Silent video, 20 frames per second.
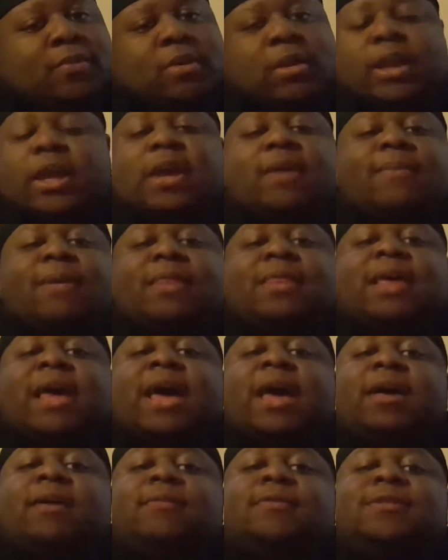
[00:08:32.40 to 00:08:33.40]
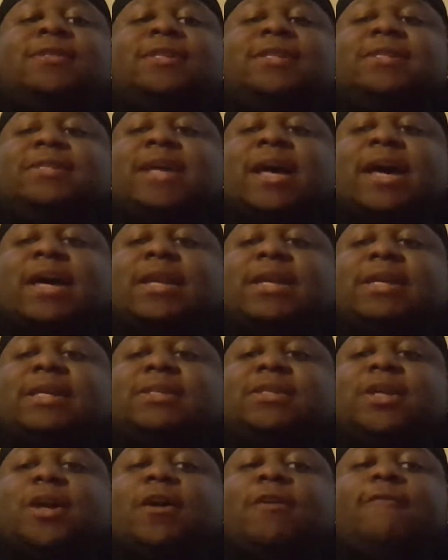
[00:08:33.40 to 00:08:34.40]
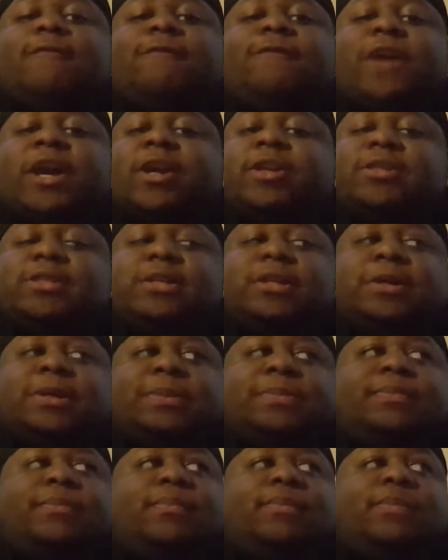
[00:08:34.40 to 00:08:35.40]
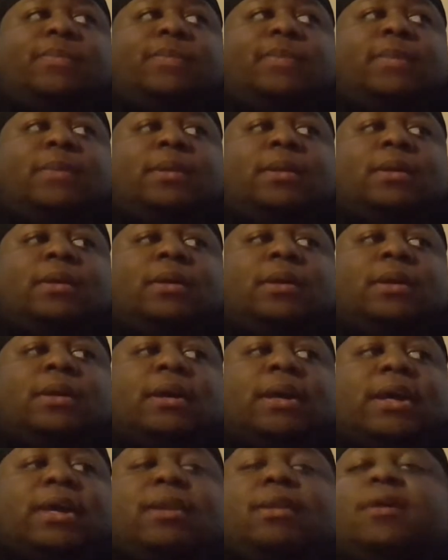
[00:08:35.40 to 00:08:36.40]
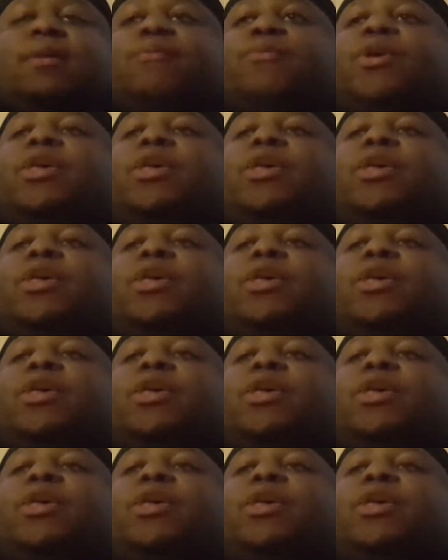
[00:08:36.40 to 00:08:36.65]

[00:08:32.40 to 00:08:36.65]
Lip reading: claiming that society is unfair to them. And then